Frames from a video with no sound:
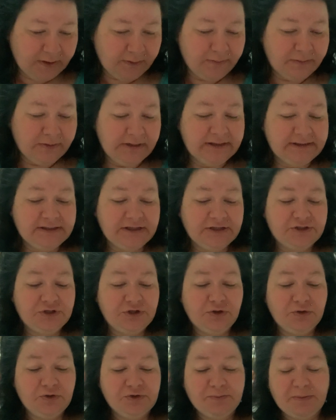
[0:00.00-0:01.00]
Please
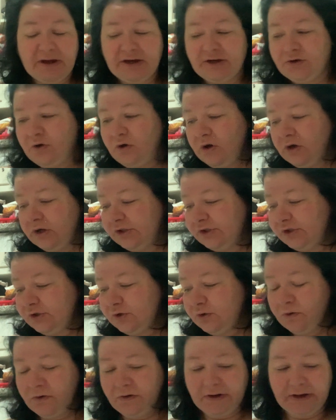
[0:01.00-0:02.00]
excuse my dog
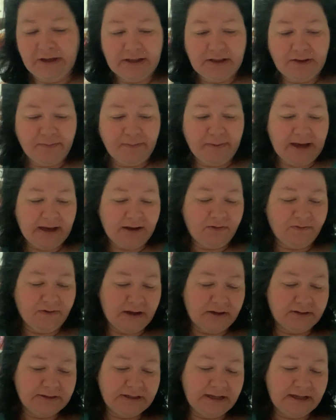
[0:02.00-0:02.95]
snoring in the background.